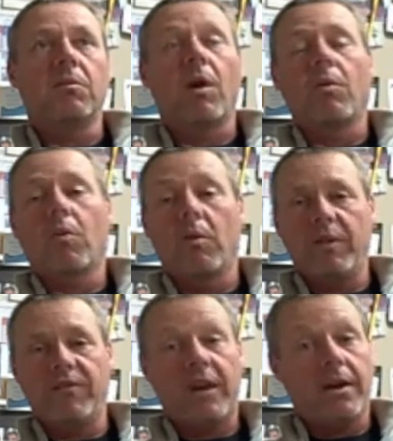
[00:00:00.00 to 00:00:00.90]
well, what
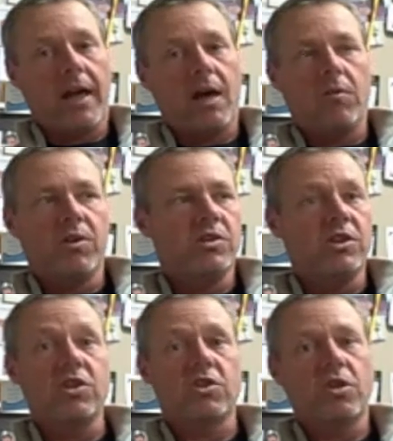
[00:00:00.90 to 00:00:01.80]
we figured out was
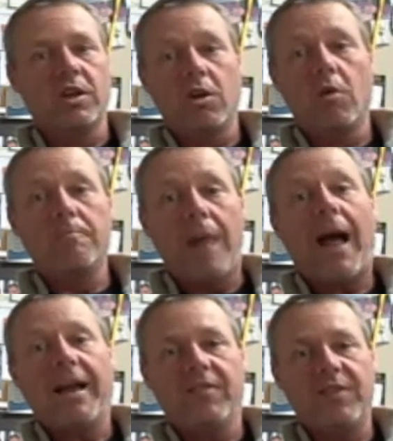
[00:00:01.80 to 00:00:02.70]
you just couldn't go
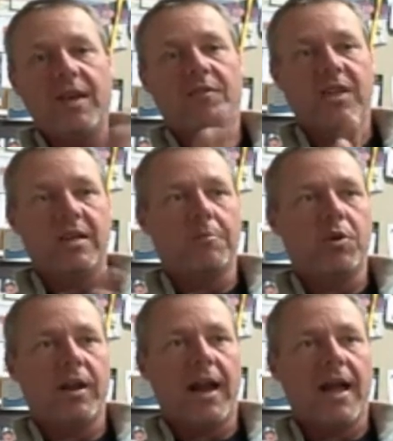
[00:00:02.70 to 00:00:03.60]
buy a VFD and
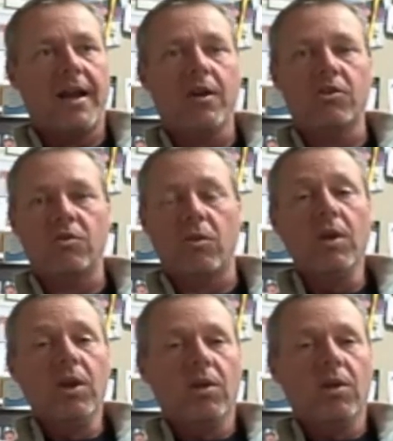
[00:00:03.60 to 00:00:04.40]
put it on there, so